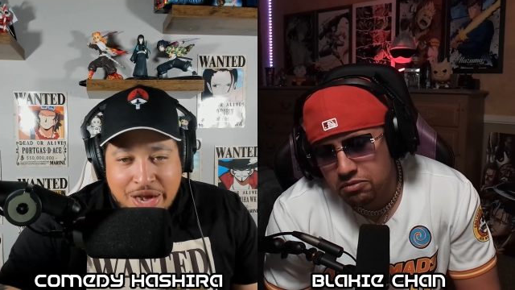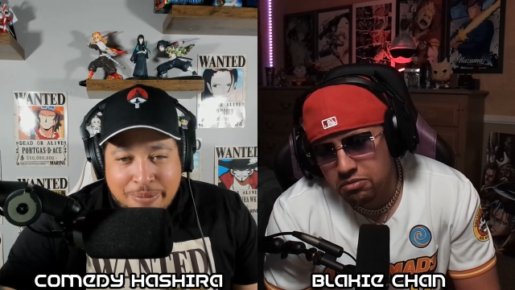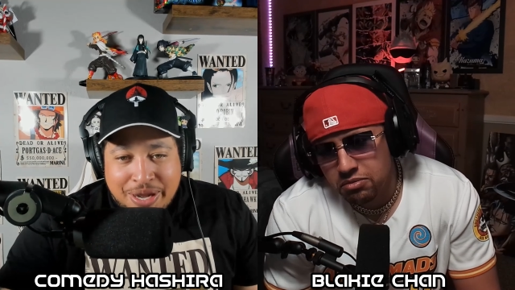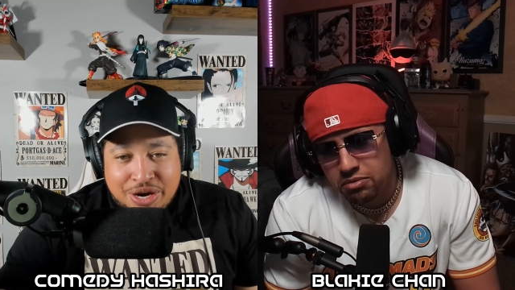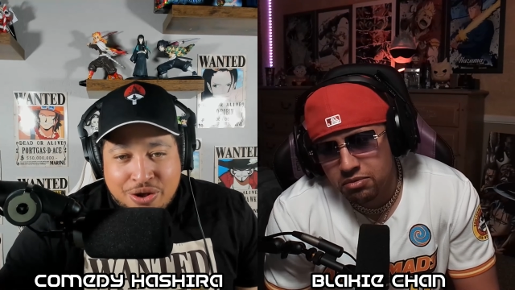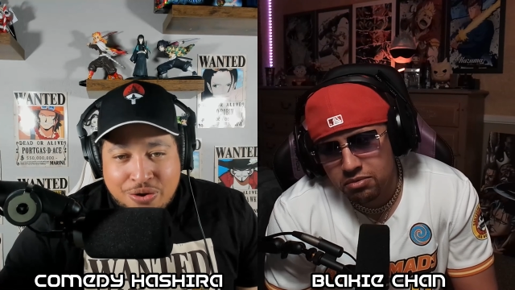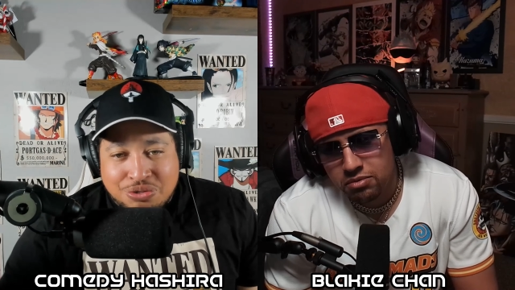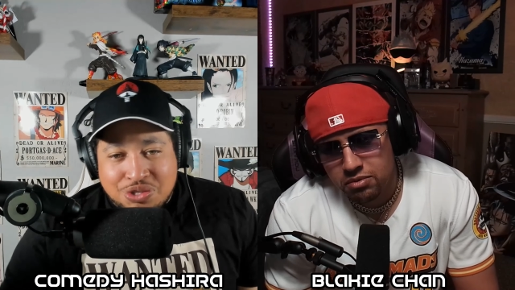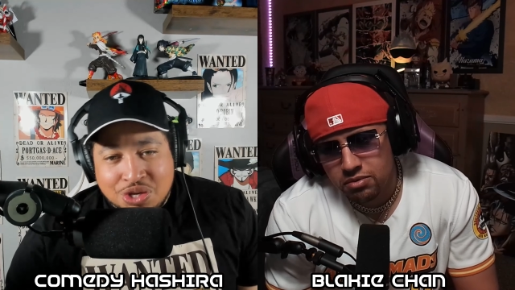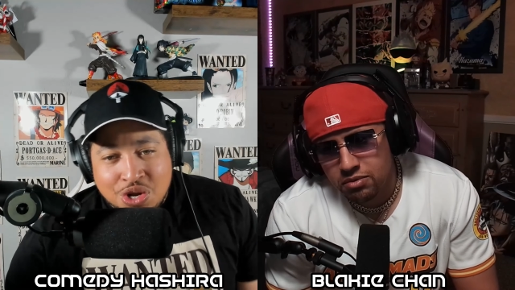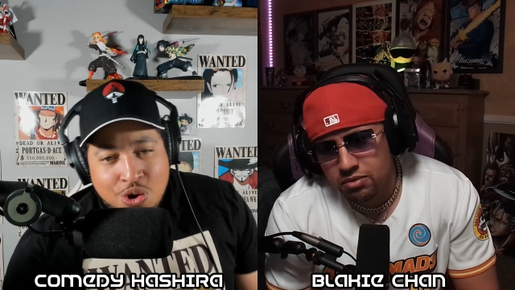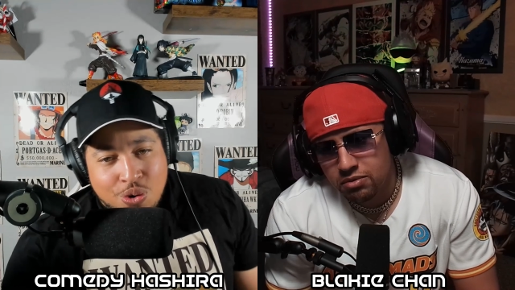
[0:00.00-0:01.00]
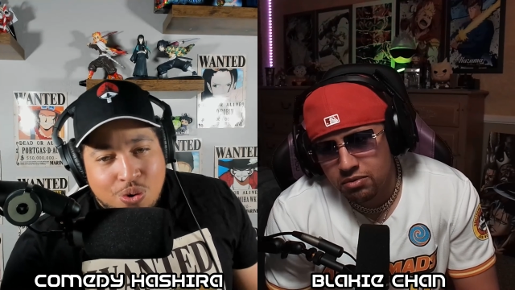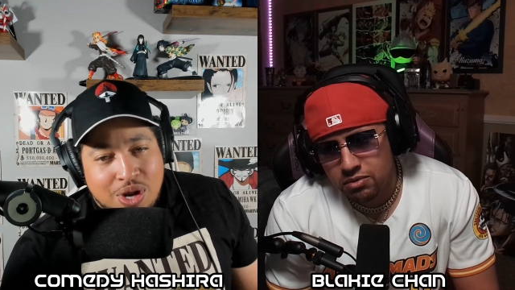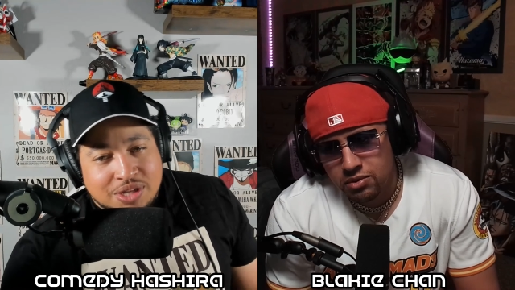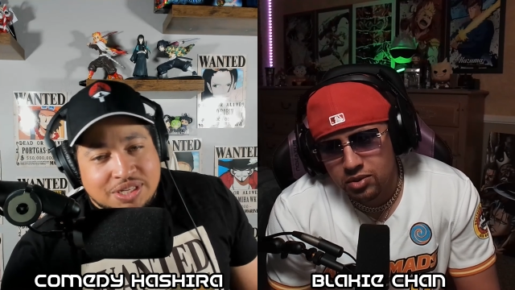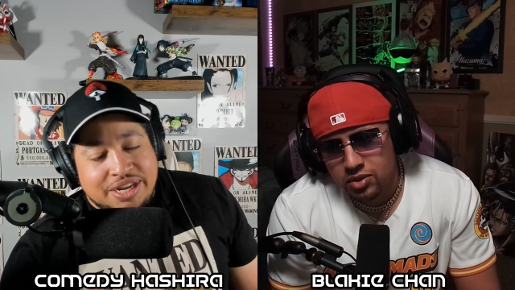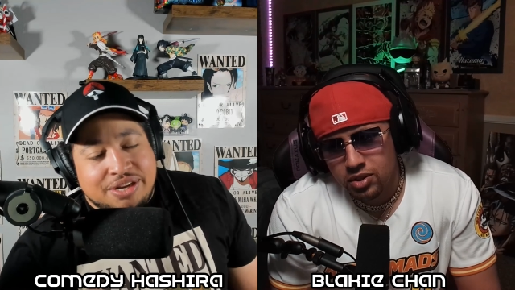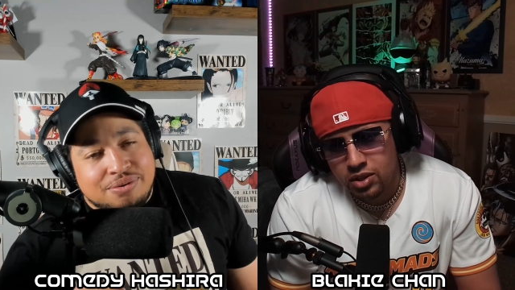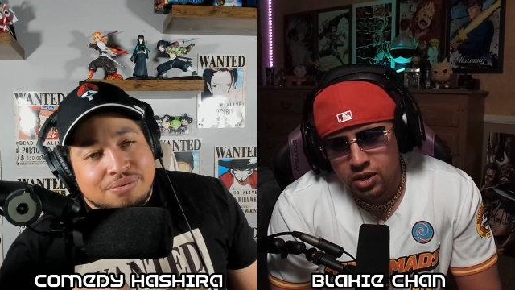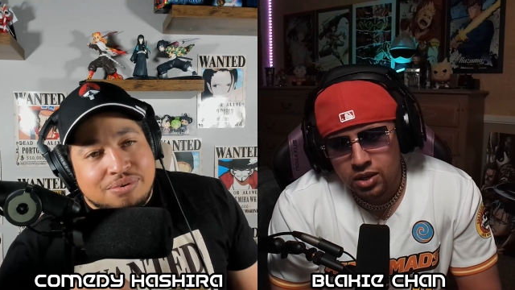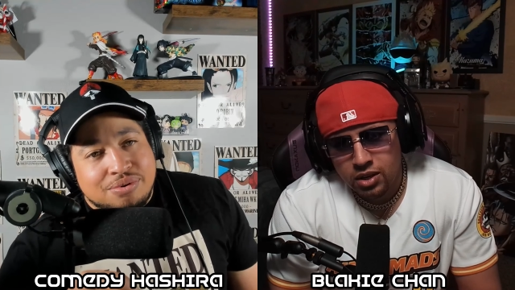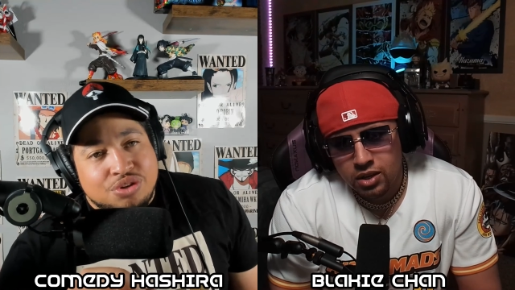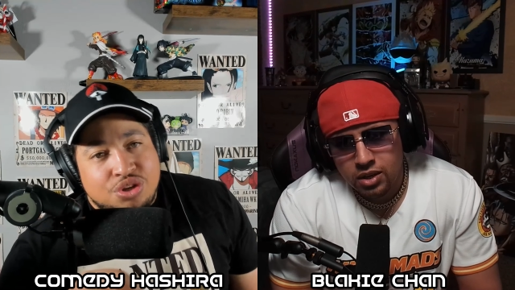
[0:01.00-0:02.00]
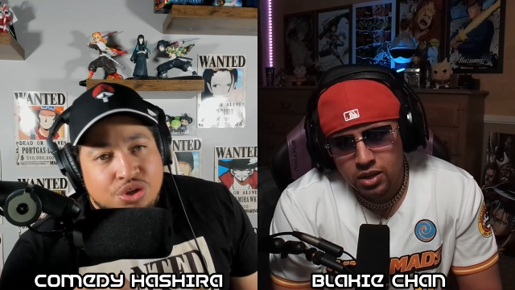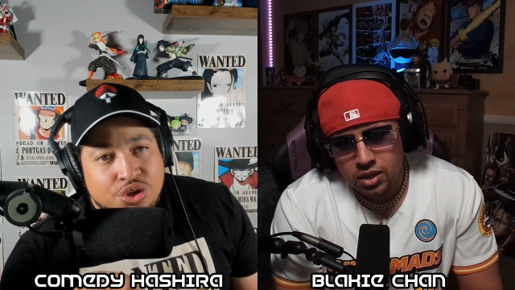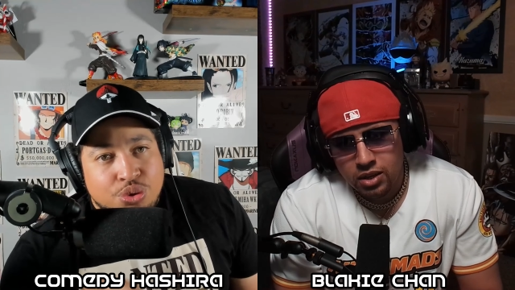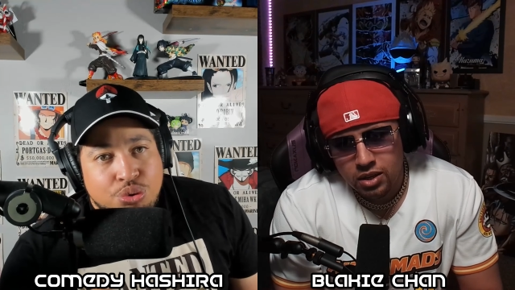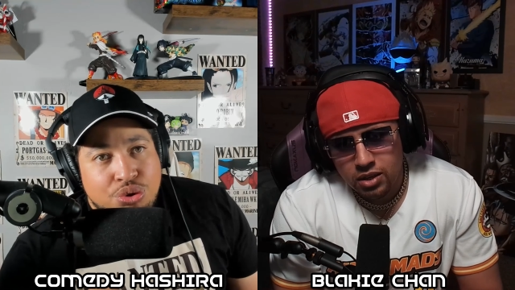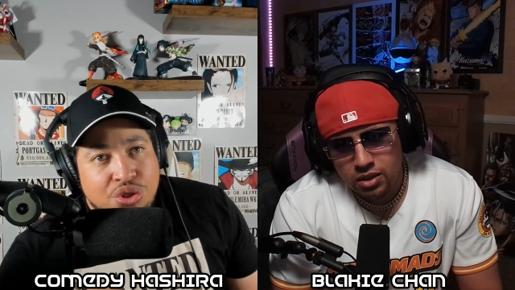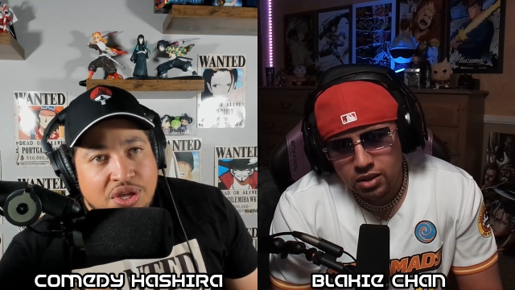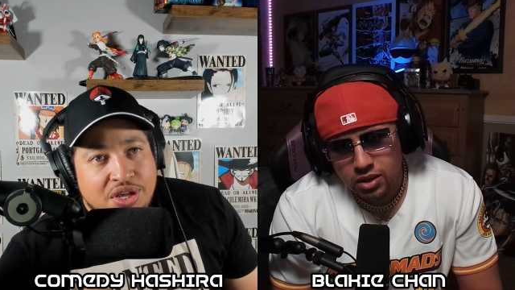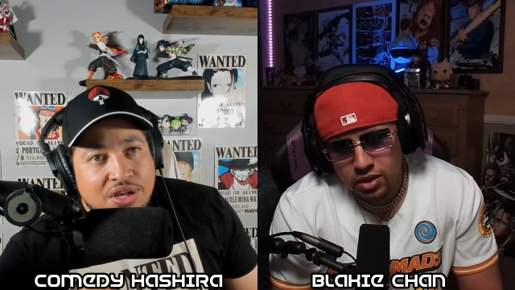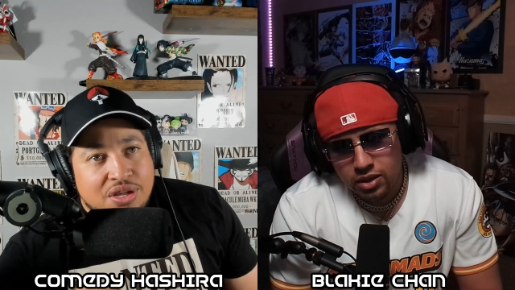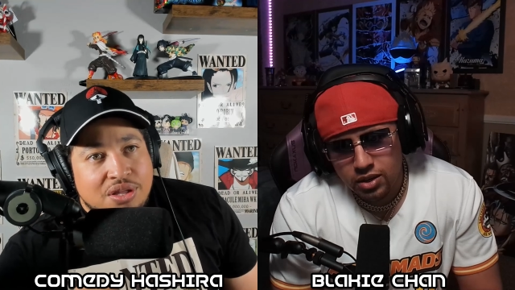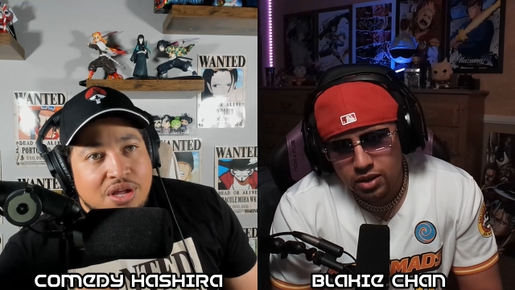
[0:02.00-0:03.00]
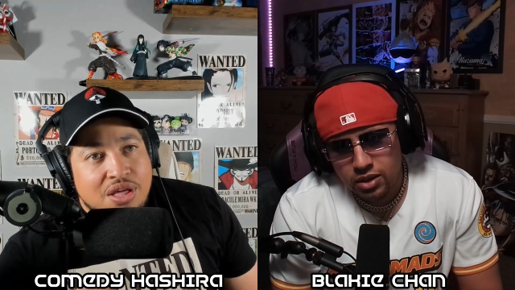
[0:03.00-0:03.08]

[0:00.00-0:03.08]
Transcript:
Speaker 1: down in my notes where I was like, do you think